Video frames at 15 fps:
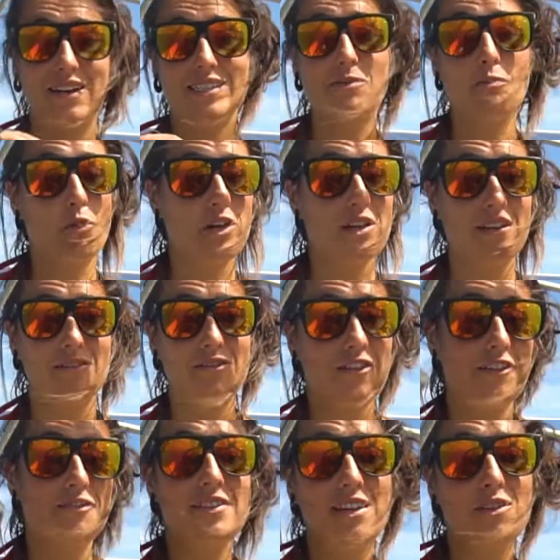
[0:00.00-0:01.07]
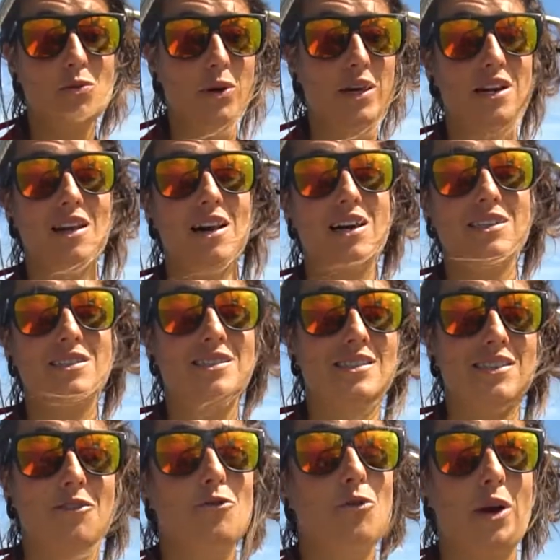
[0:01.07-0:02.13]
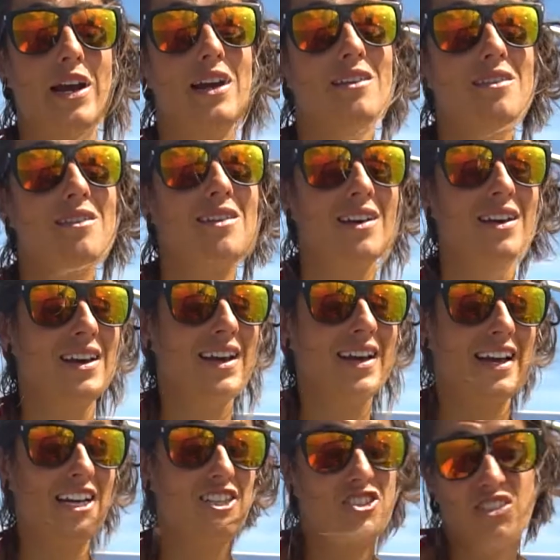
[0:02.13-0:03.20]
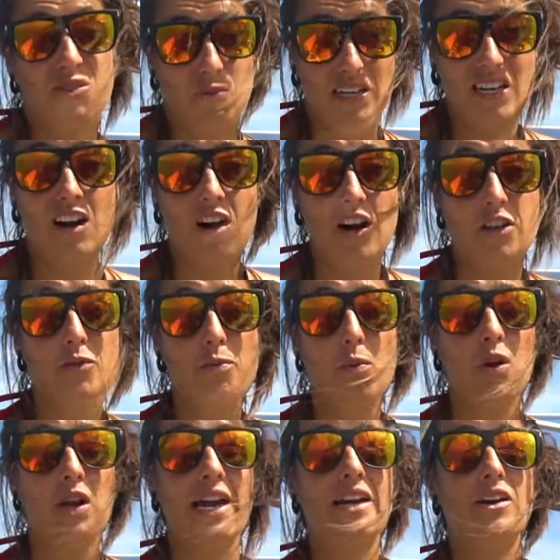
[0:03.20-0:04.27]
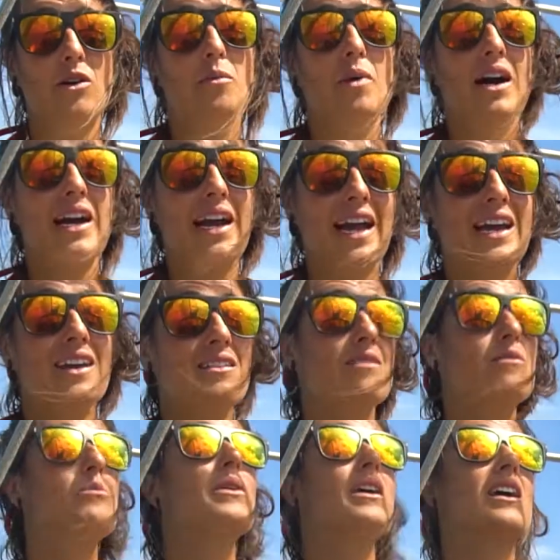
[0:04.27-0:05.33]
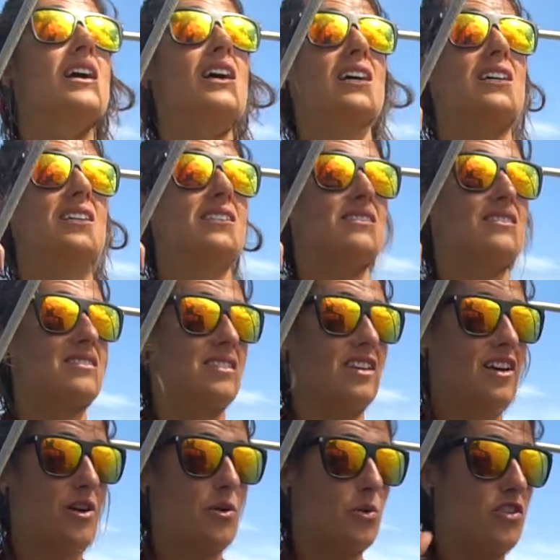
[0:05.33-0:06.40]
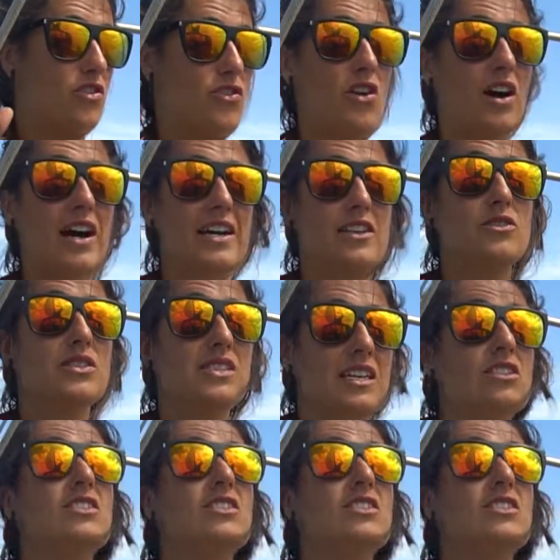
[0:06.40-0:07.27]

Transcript: it's more than 15-20 knots of wind. It's just really hard to pull anchor by hand because we tried using